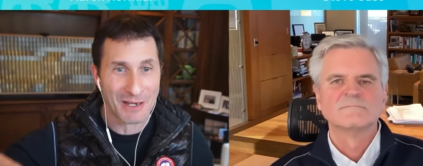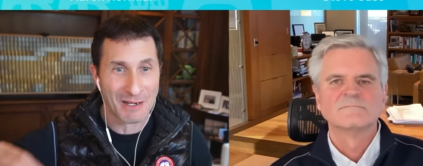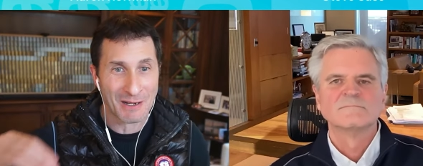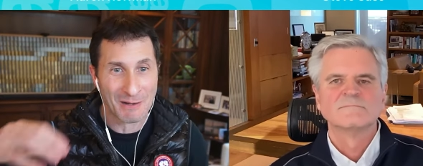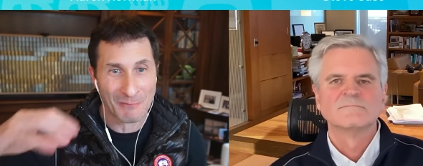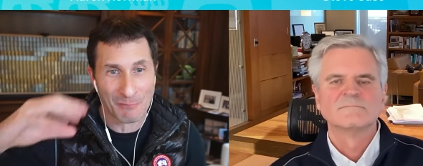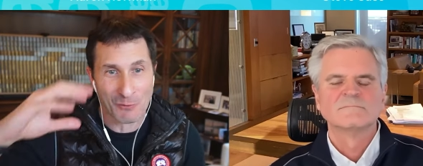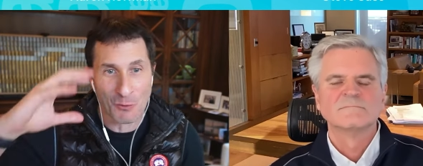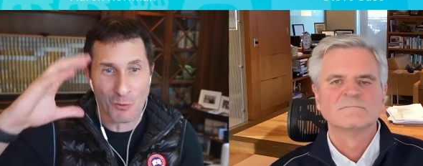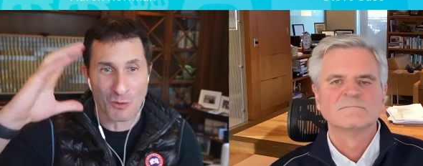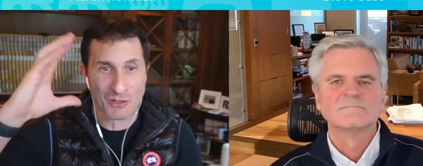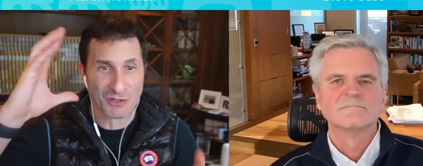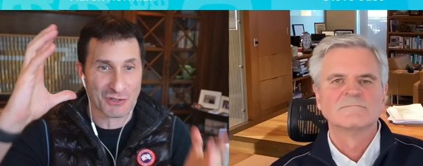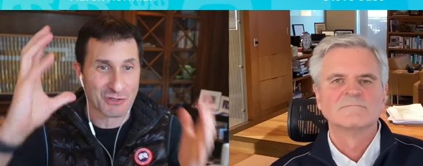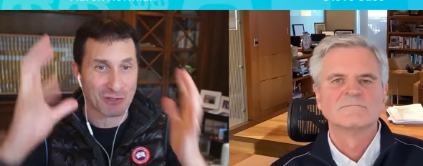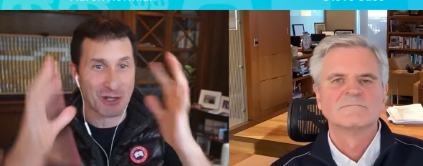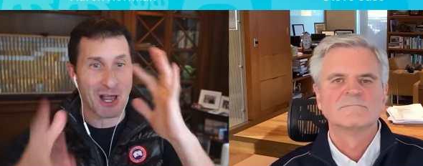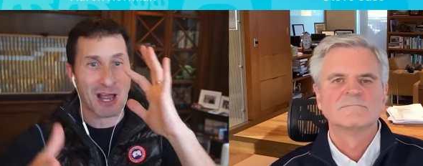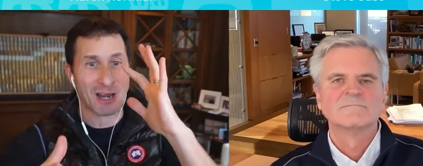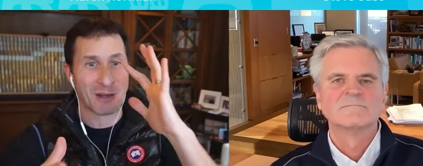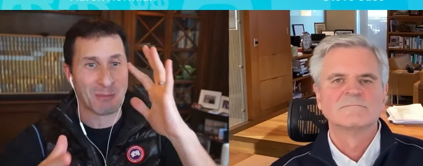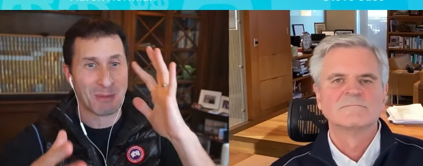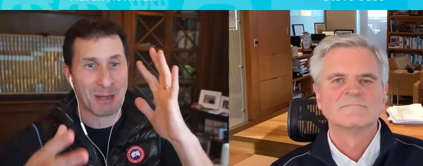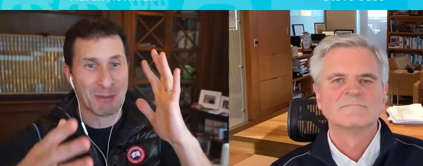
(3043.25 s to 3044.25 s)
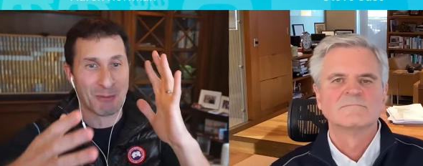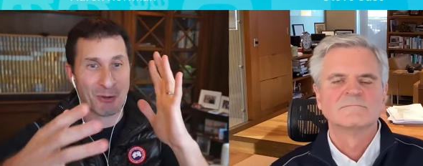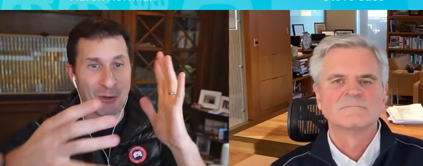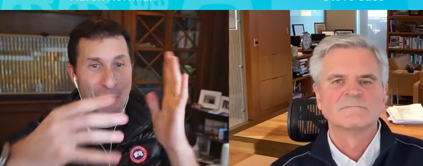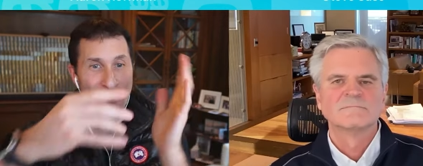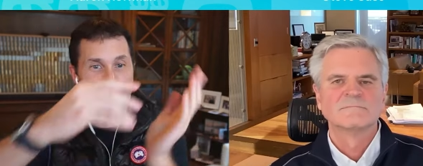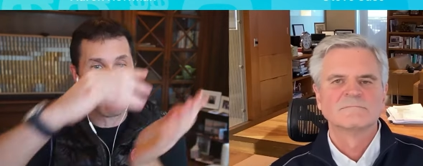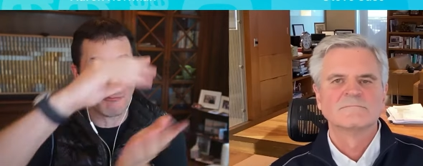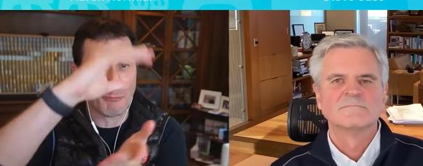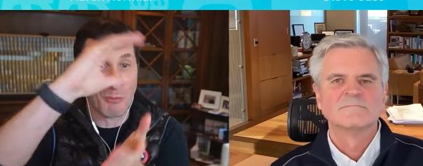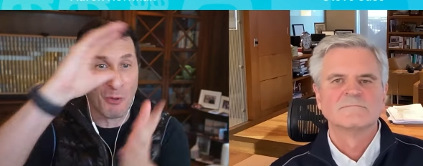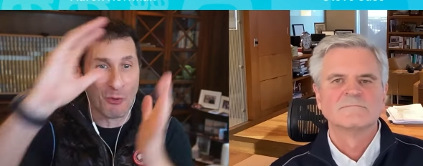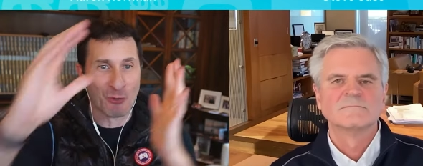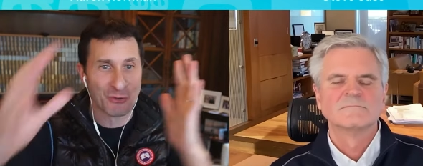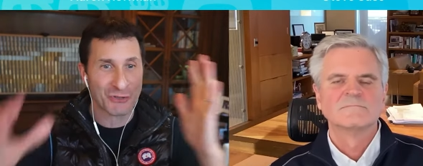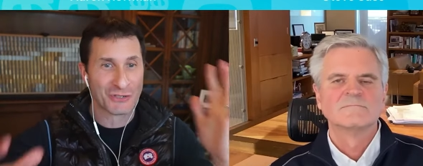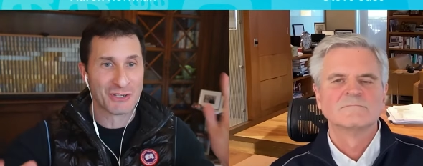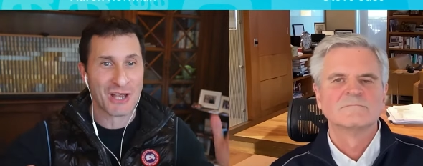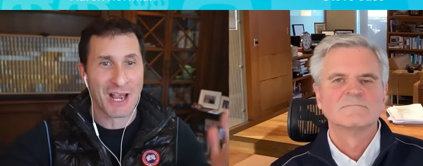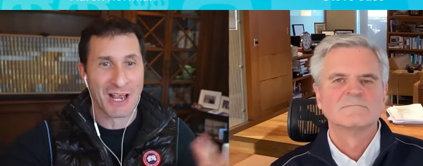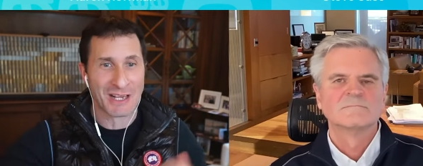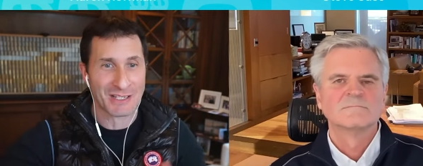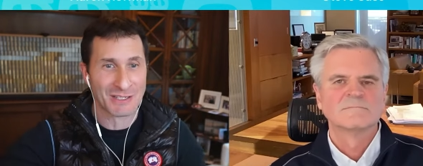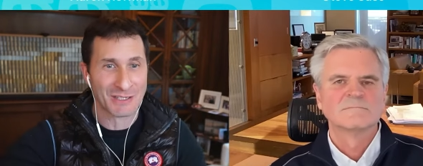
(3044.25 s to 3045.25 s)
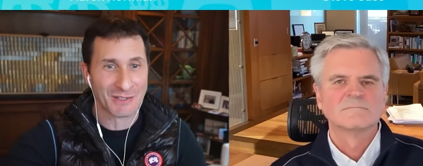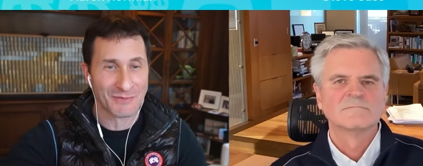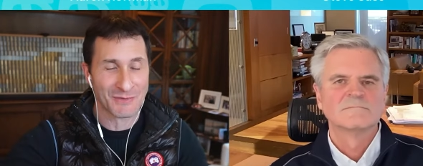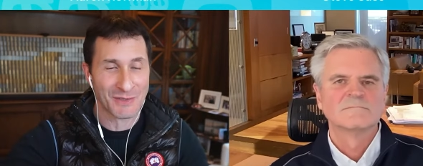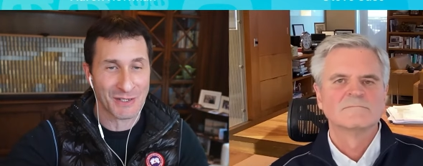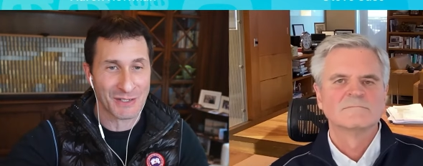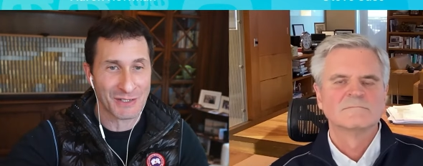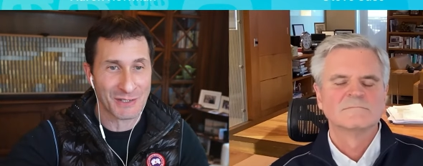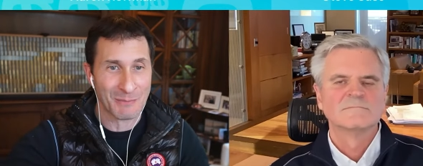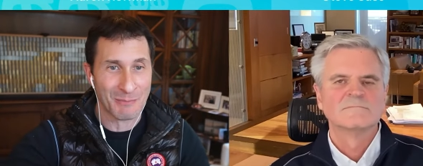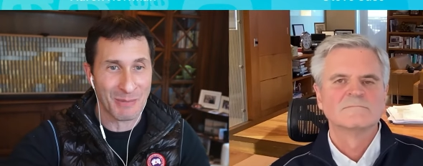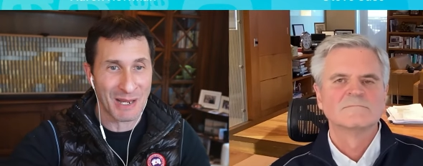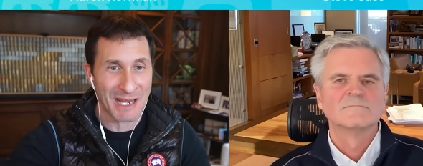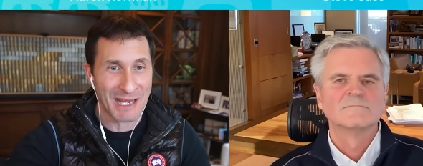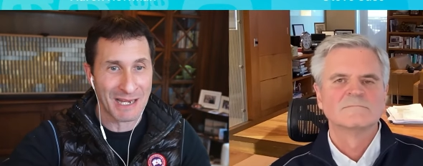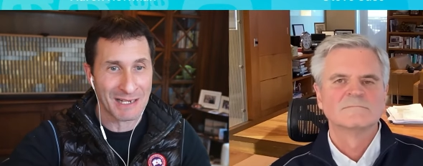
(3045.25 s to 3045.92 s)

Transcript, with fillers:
Speaker 1: And of course, there's a lot of people on both sides of the debate.